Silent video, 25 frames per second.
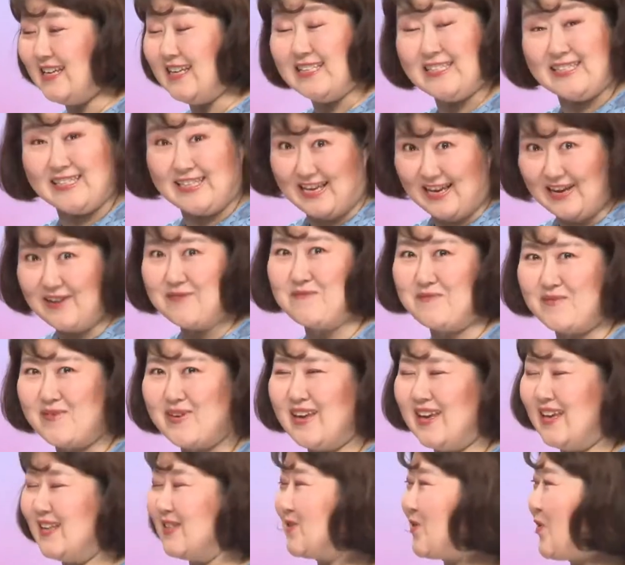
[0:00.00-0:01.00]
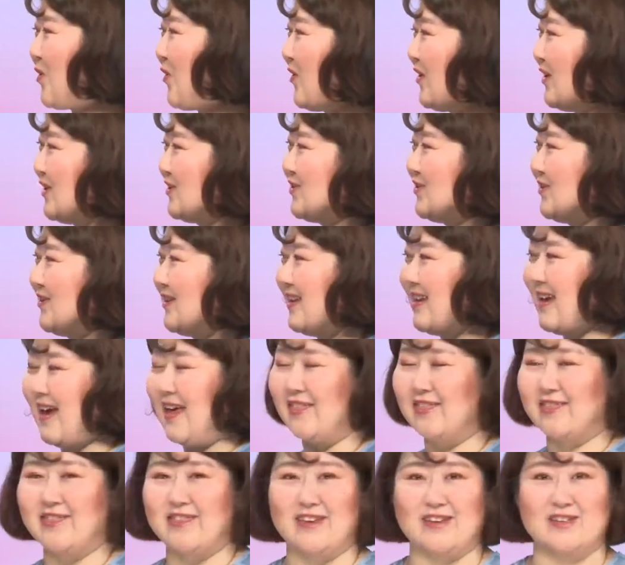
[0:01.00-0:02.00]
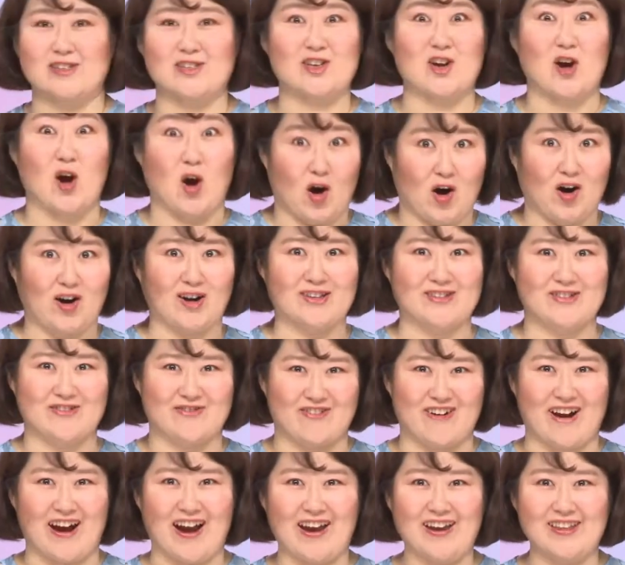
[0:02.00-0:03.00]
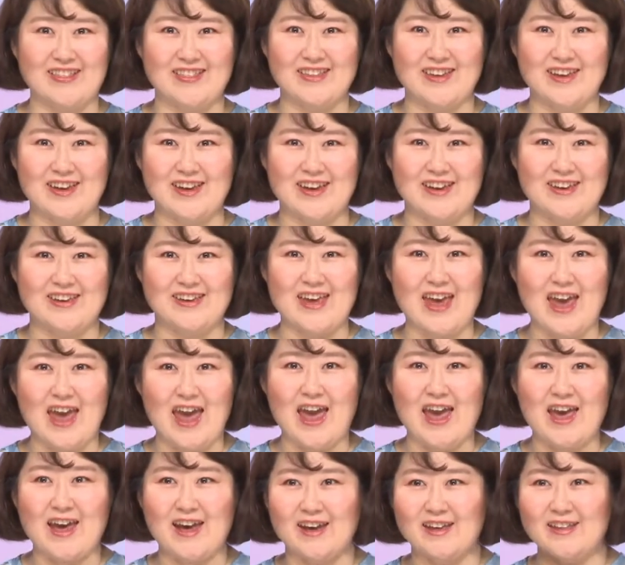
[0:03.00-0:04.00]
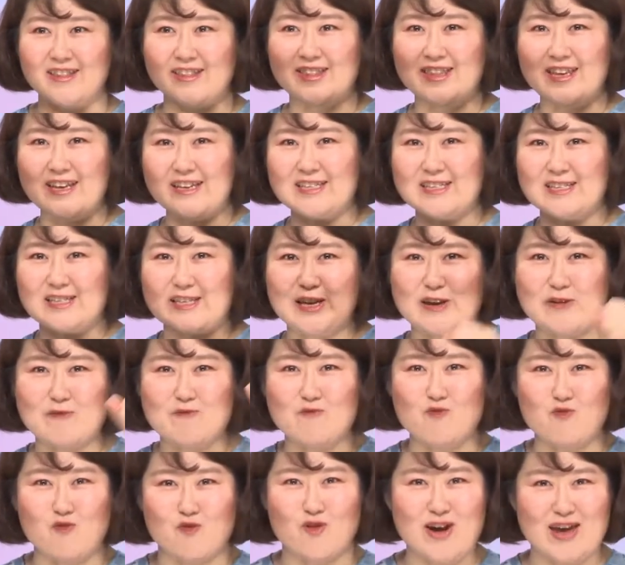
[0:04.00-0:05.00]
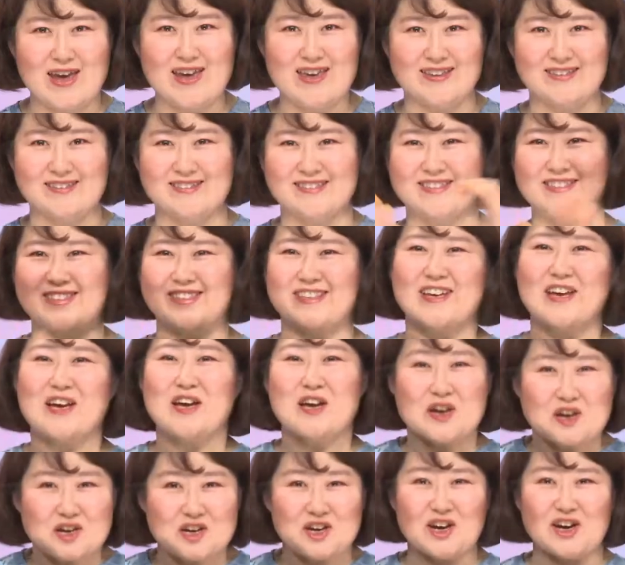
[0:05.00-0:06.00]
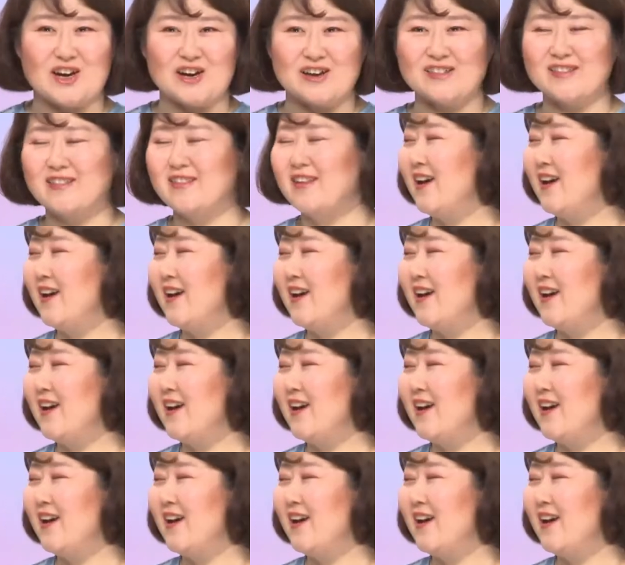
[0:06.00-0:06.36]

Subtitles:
team is going to get this card, right? Yeah, this team wins. Good.